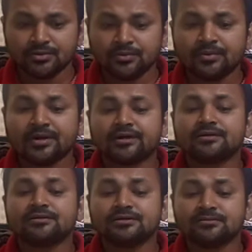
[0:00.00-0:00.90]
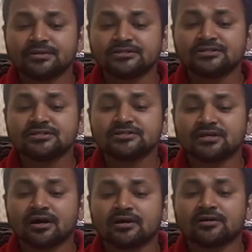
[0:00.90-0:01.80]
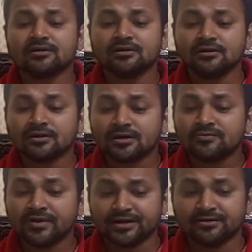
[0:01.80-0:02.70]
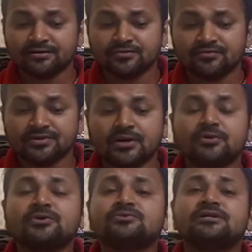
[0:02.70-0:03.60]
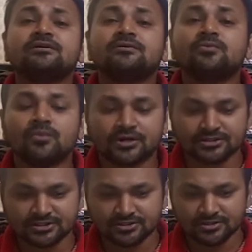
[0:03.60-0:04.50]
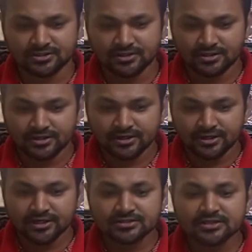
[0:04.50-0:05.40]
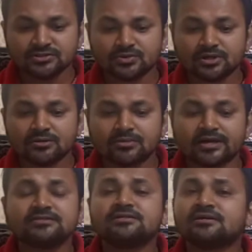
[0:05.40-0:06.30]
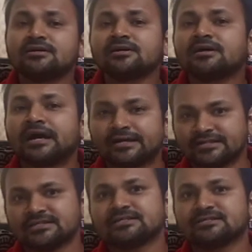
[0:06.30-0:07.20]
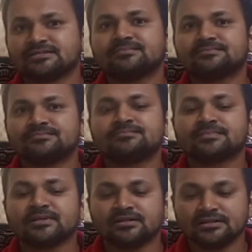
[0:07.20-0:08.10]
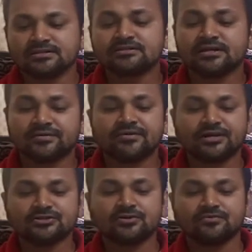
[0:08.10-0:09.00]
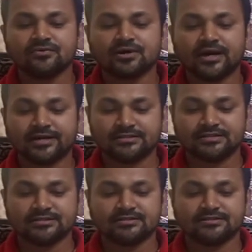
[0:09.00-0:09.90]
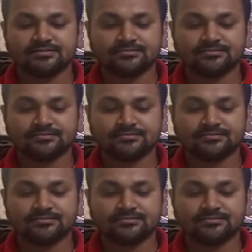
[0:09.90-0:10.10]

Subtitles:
where the messages are conveyed without using words. It is also termed as kinesics. This is the definition of kinesics.